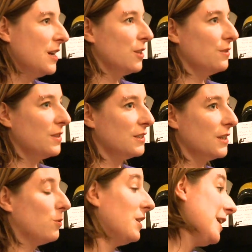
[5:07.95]
You know, if they
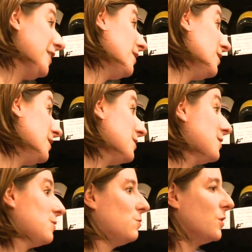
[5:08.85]
say, well, I like
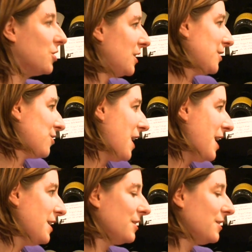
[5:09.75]
this, what should I try?